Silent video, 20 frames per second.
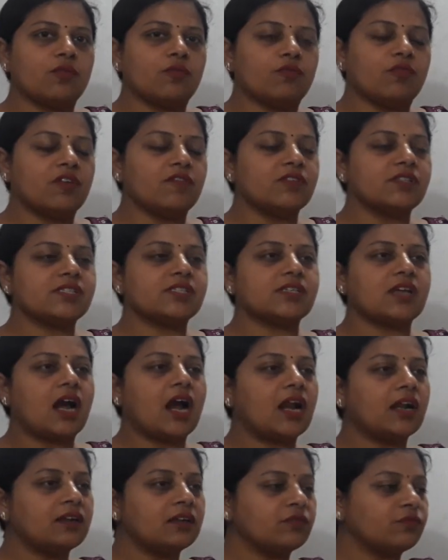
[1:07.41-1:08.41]
We will
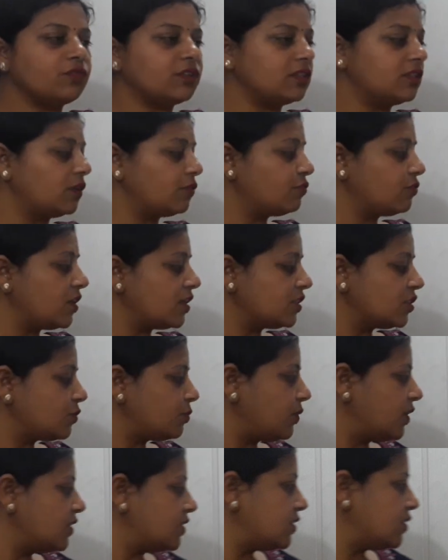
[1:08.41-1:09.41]
start with the first
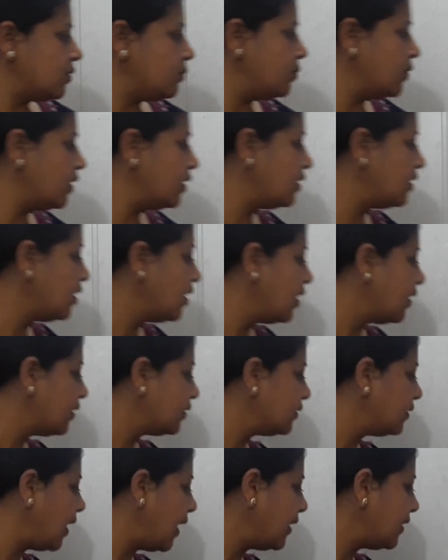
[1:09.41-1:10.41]
principle,
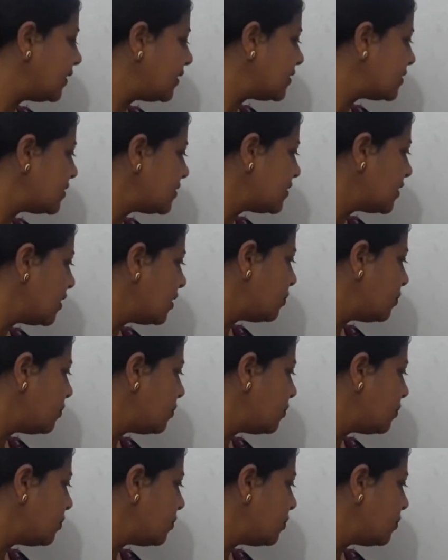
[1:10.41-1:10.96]
that is